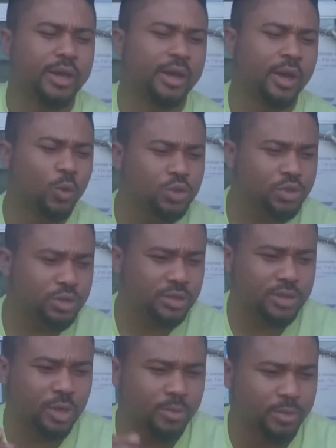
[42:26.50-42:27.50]
Okay, I
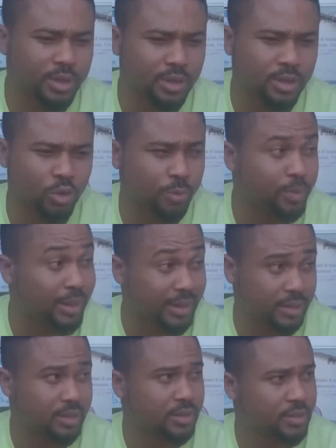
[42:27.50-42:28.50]
want you to tell me
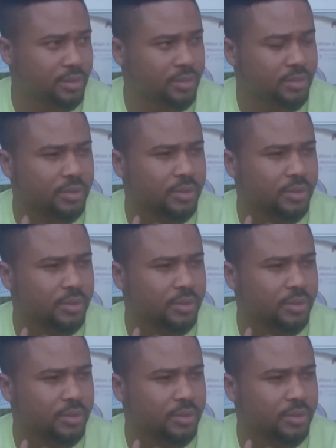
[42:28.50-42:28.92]
your plan.